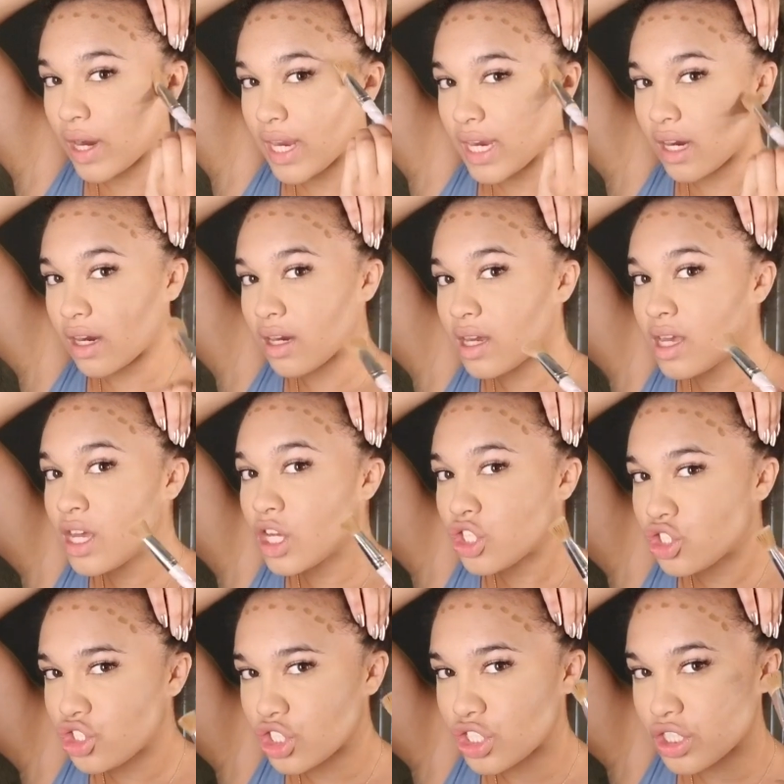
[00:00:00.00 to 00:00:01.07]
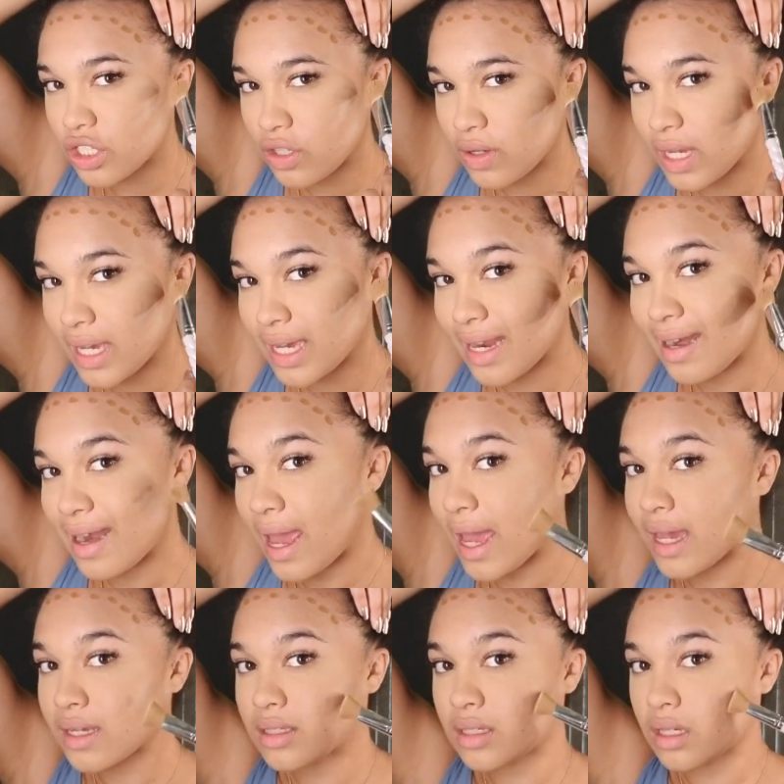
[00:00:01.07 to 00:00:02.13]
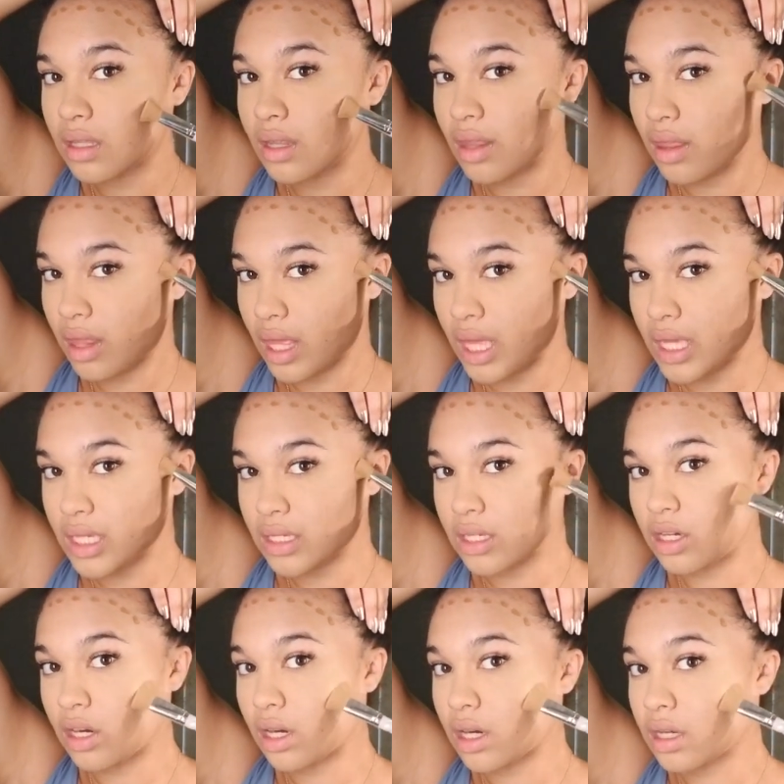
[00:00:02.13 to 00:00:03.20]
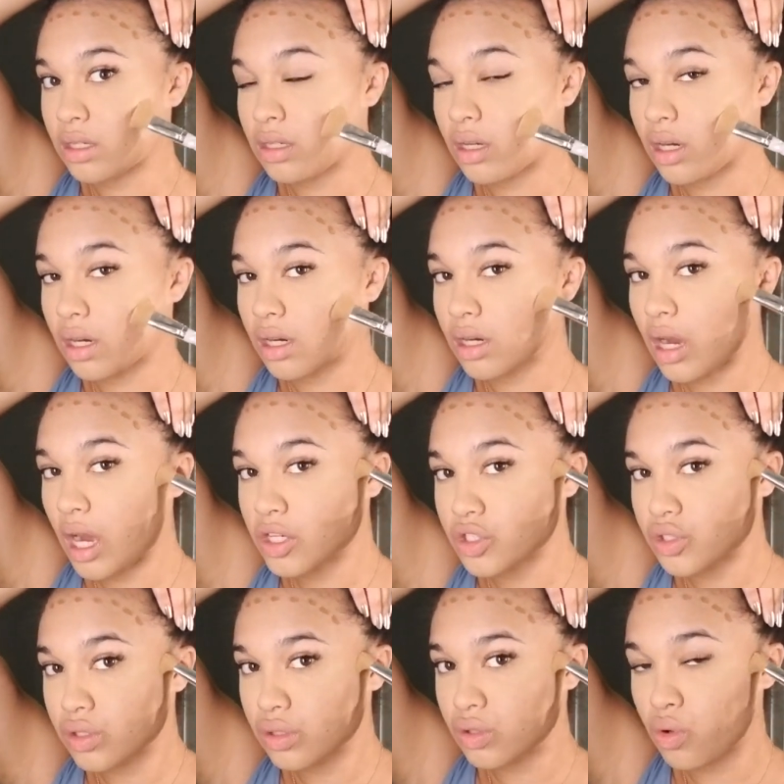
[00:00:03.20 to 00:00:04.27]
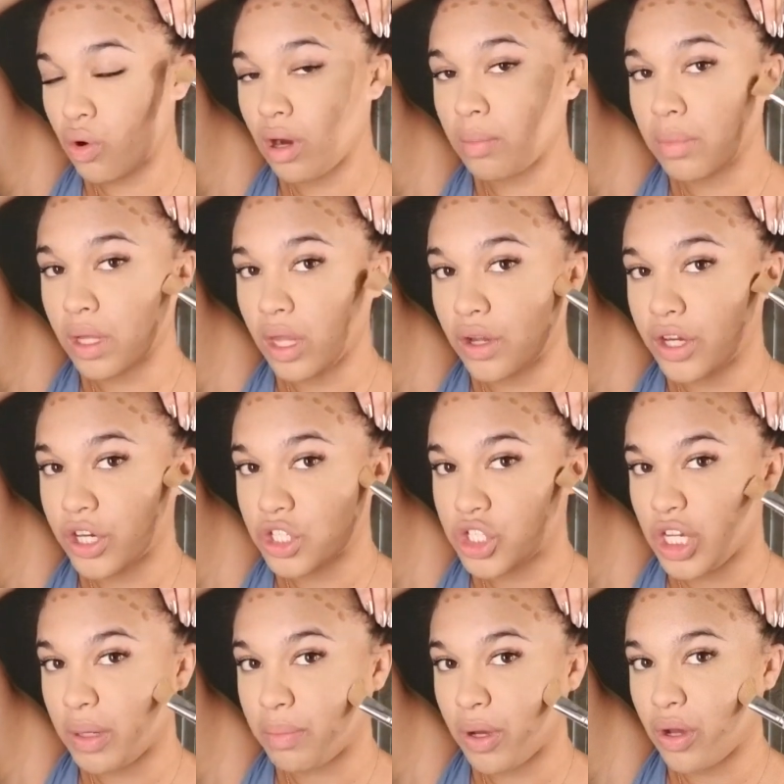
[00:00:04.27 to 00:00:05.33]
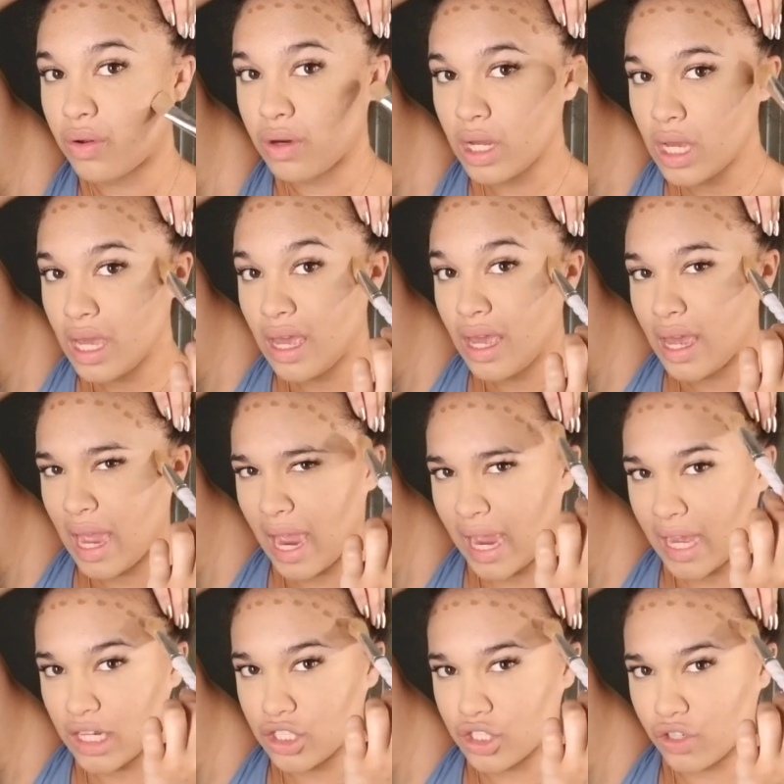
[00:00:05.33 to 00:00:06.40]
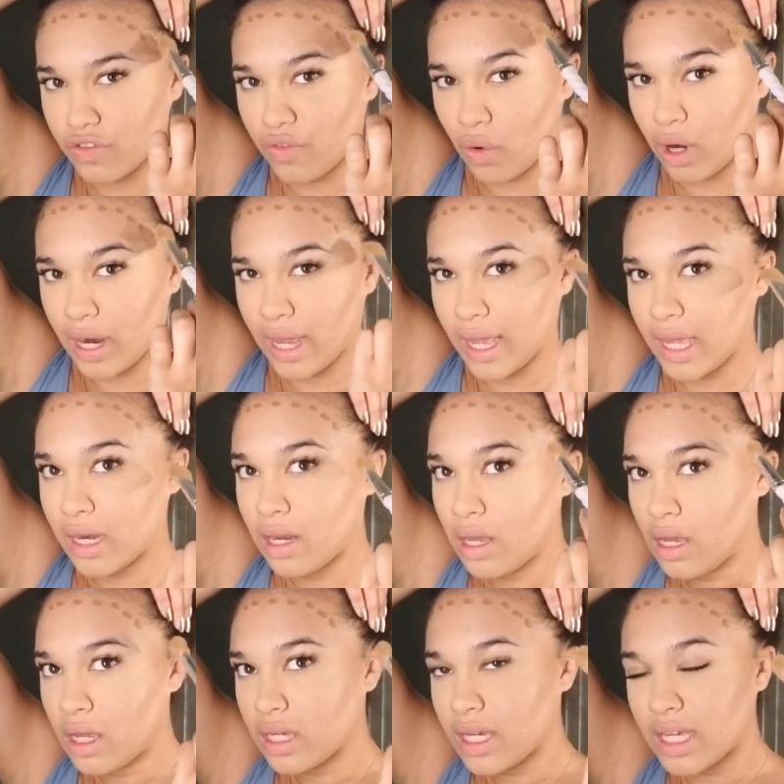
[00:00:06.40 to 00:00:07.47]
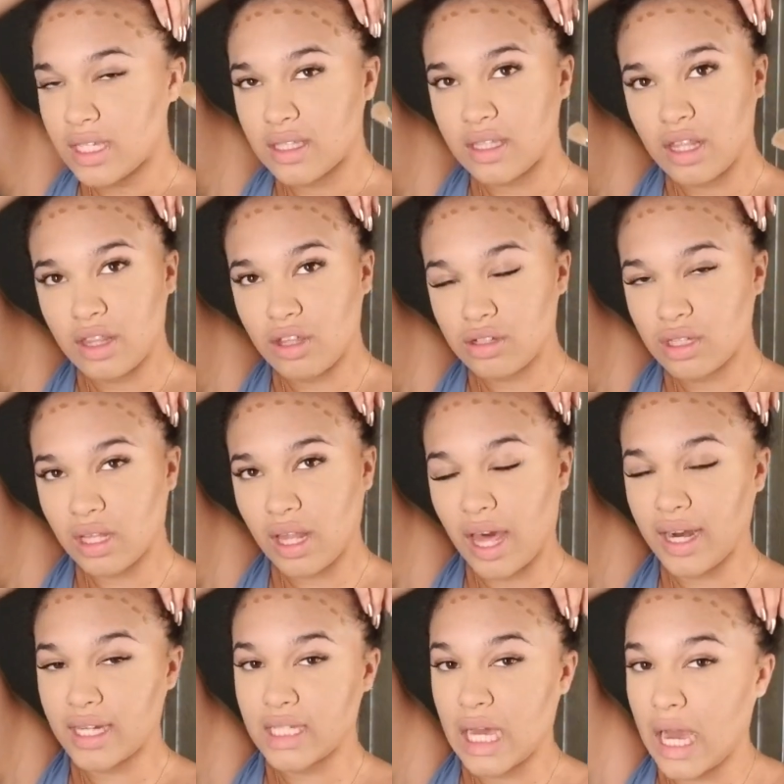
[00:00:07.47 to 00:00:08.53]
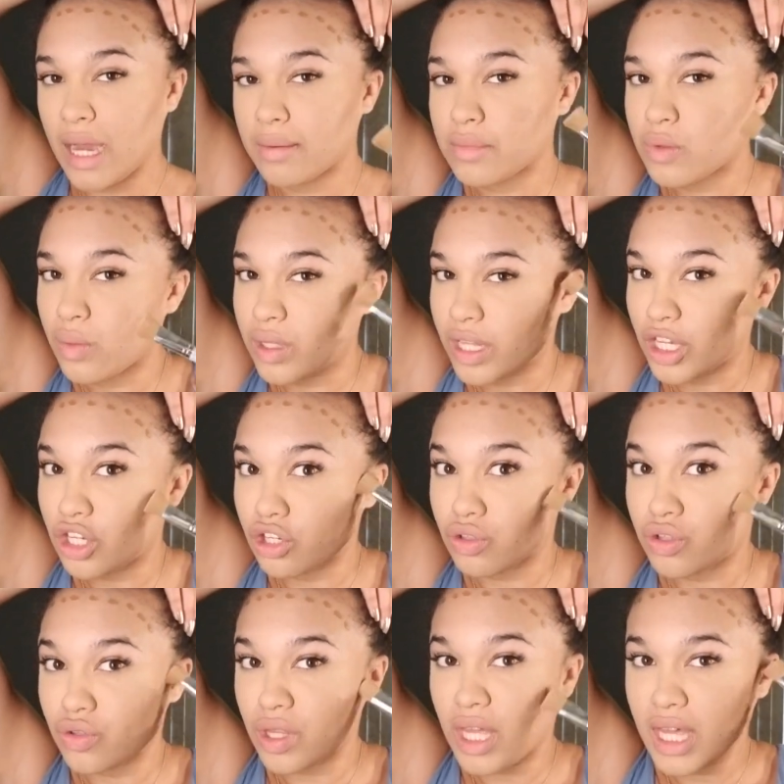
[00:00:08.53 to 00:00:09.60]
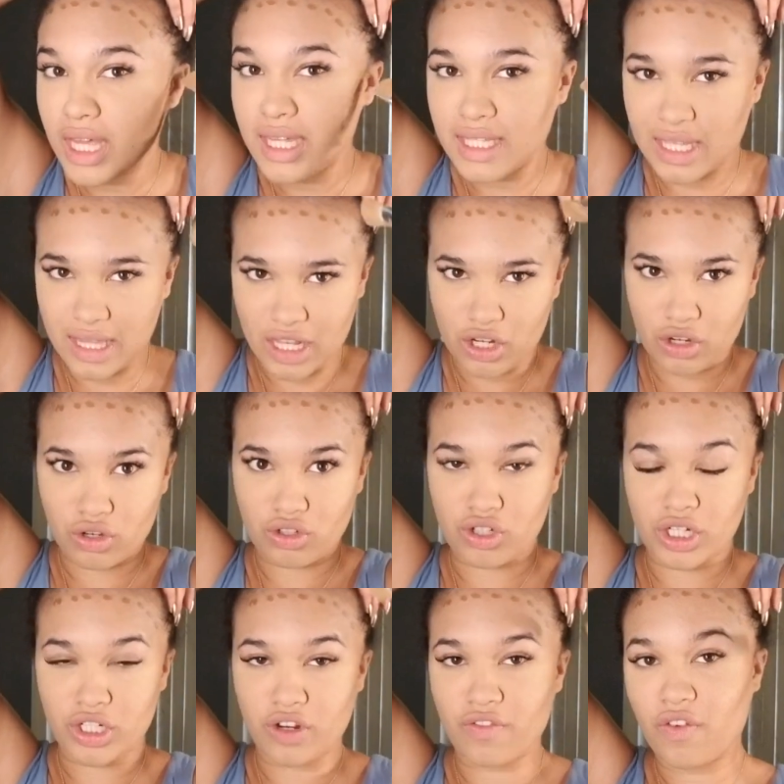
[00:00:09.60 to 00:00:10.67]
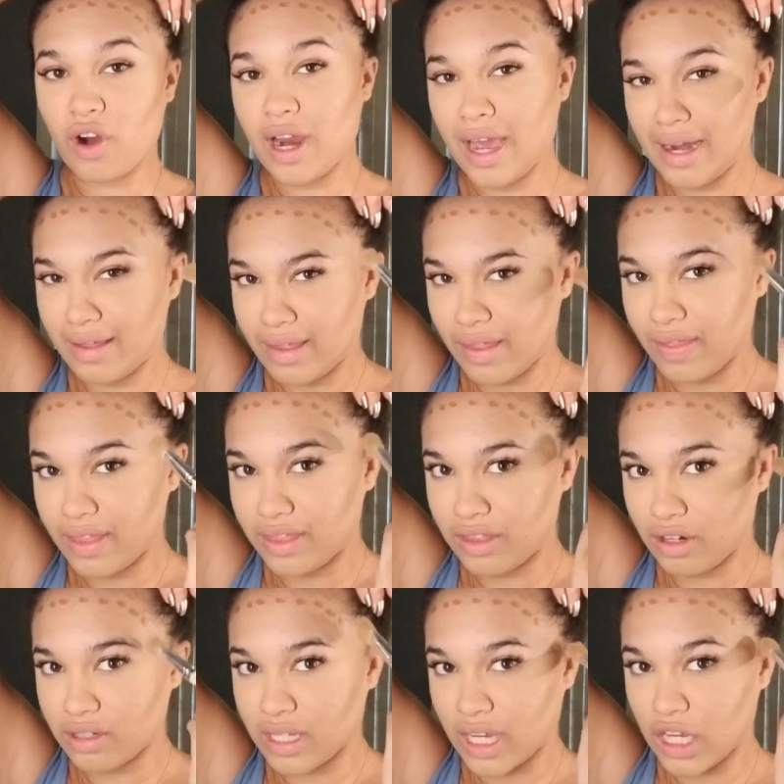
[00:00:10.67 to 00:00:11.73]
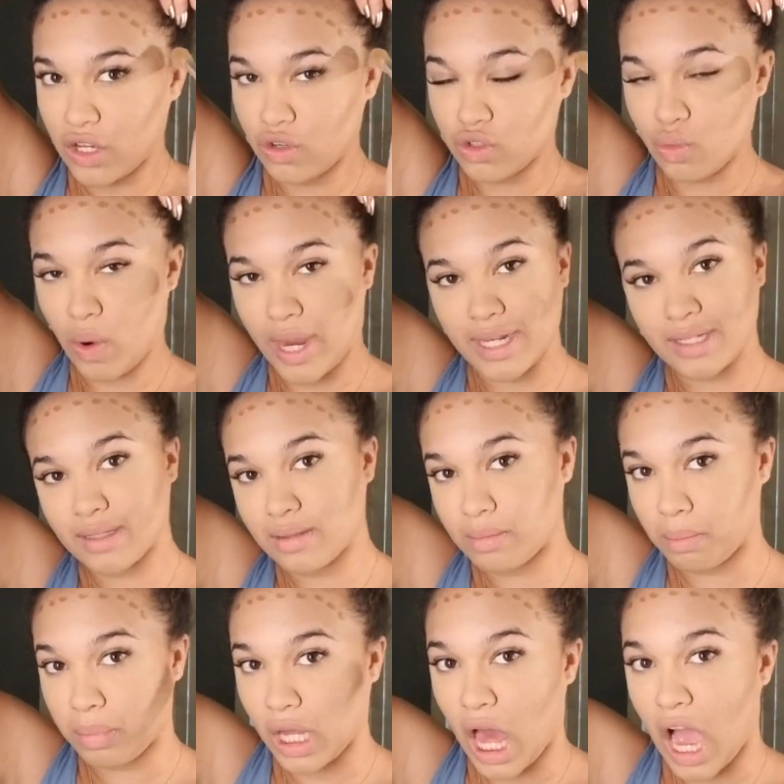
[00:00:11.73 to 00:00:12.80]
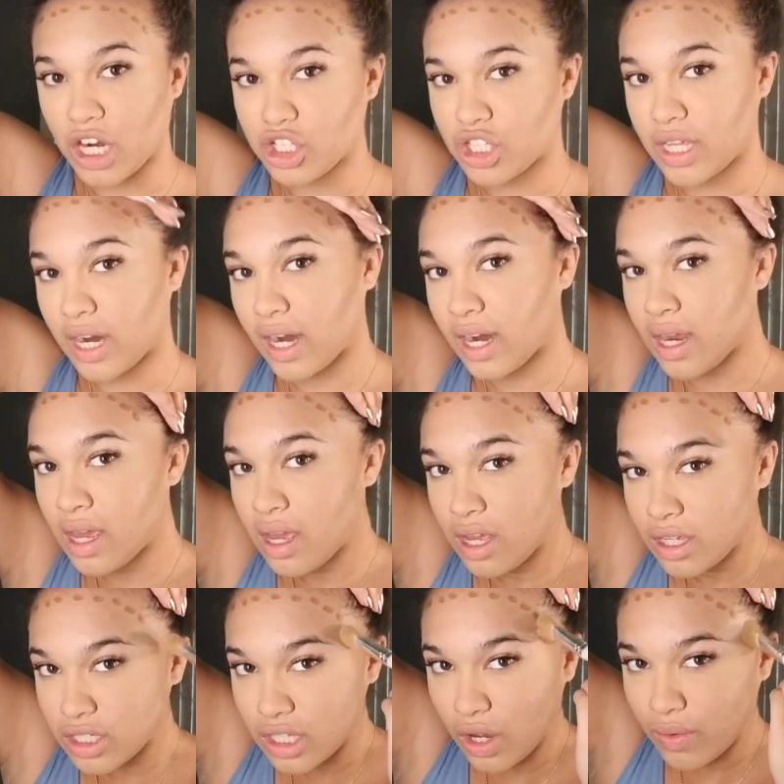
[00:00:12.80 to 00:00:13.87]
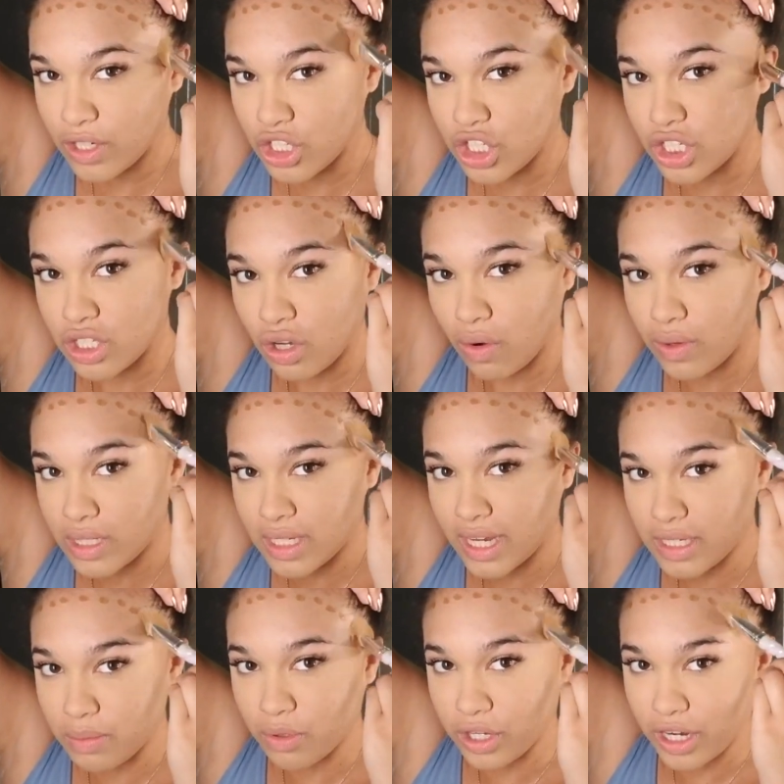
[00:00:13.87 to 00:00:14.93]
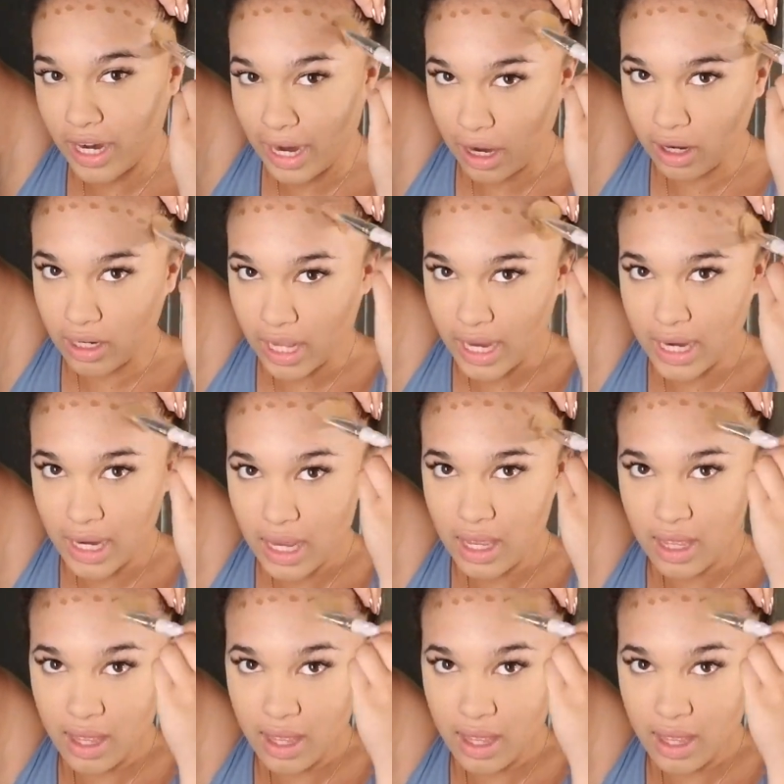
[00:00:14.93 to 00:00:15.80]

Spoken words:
here, just so you can connect your contour below your cheekbone and your forehead, because there's a lot of times when like you do this and then you go straight to your forehead and then there's like a huge white blotch there. So it's just always nice, pull your hairline